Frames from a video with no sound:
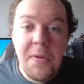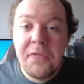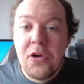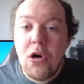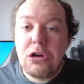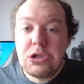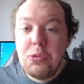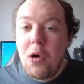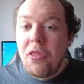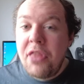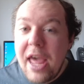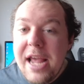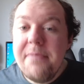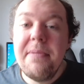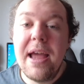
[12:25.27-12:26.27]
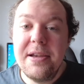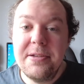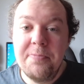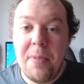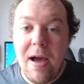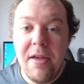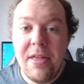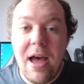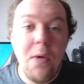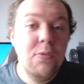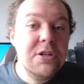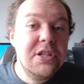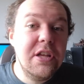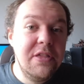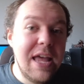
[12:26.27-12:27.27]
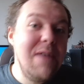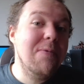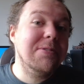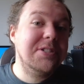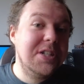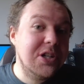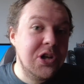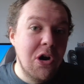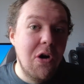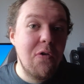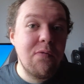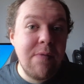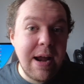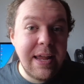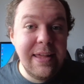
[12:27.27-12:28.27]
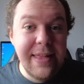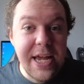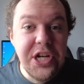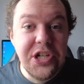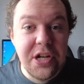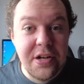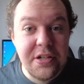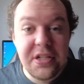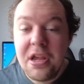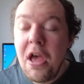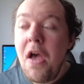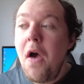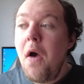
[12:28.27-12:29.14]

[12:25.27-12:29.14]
Of course, what they meant by that was that they want to cut regulations.